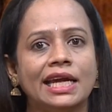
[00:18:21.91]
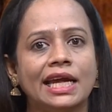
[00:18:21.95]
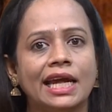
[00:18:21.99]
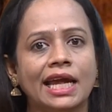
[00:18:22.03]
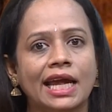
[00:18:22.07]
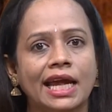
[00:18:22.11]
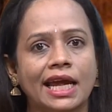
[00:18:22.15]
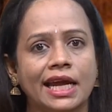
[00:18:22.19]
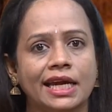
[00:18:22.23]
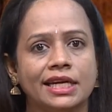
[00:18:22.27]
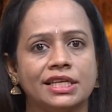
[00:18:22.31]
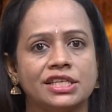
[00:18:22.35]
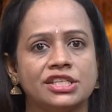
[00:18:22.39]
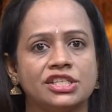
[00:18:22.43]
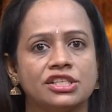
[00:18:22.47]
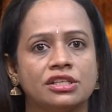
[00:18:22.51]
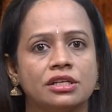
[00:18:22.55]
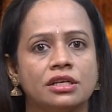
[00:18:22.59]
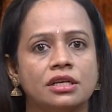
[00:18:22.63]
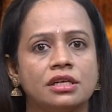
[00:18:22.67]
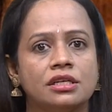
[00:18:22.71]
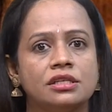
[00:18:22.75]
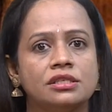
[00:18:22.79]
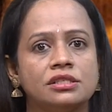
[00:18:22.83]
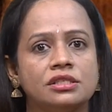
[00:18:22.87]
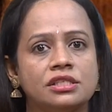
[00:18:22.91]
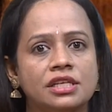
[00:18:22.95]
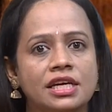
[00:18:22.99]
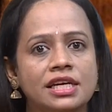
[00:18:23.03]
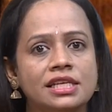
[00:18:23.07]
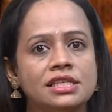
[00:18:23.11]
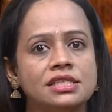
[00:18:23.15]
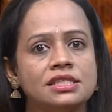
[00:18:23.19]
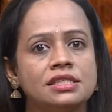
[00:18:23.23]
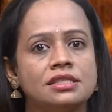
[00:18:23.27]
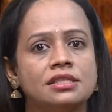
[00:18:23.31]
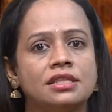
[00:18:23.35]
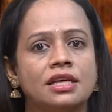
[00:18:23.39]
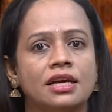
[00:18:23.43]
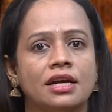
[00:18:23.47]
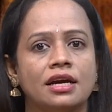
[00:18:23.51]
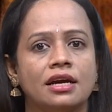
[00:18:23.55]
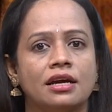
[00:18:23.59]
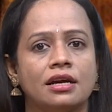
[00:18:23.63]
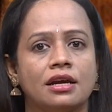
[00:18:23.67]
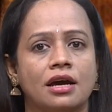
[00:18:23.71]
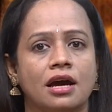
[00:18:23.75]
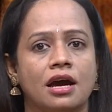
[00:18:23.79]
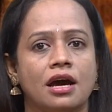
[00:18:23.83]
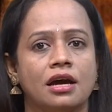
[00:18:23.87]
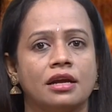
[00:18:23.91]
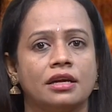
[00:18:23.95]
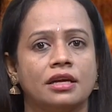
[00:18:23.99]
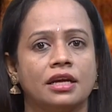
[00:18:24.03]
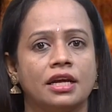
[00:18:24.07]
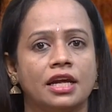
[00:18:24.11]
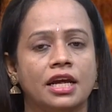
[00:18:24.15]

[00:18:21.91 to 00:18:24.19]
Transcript: 8 since there are